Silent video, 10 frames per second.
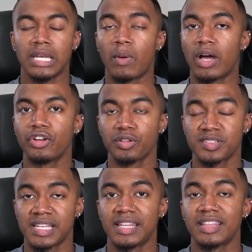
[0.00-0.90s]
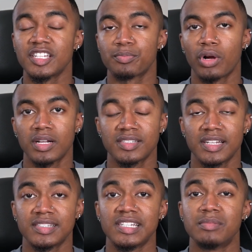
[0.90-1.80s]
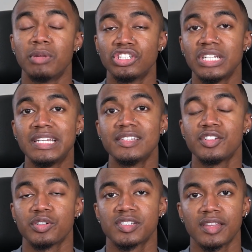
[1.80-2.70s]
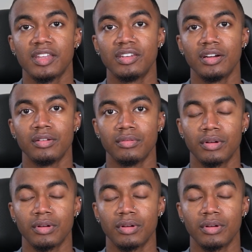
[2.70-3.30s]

Now, I understand that this process is much easier said than done.